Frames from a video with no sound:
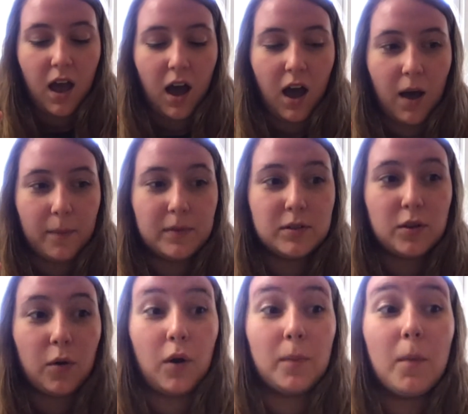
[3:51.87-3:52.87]
Um,
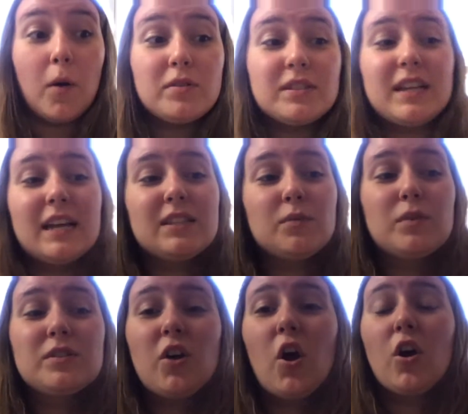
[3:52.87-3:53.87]
so our most dense
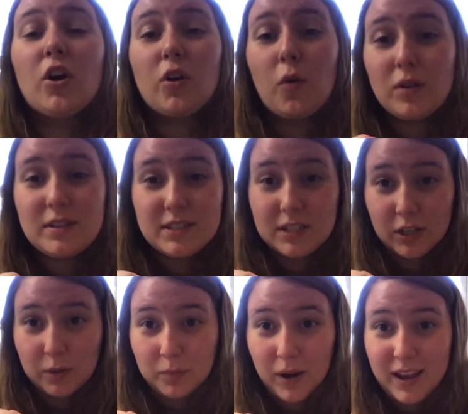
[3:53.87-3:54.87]
was our corn
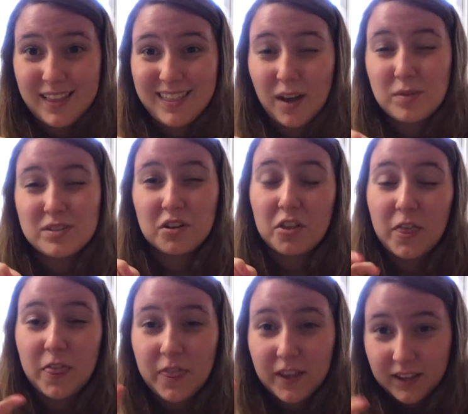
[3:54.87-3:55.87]
syrup, right? And that was our
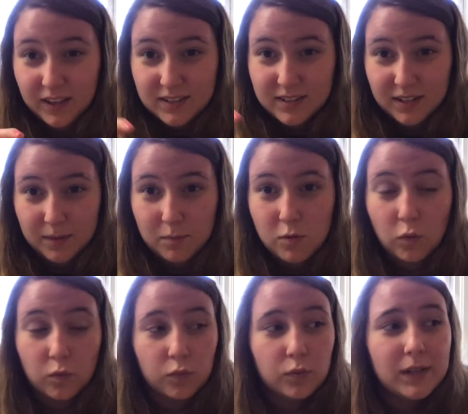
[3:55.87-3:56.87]
thickest and it
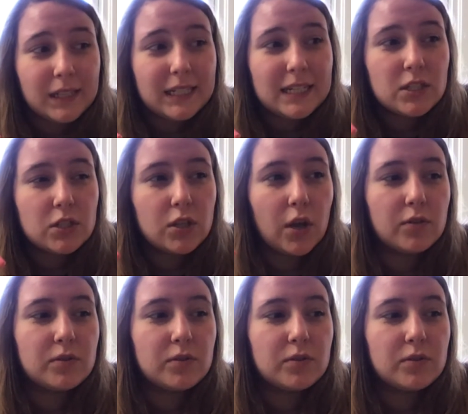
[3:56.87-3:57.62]
moved really slow.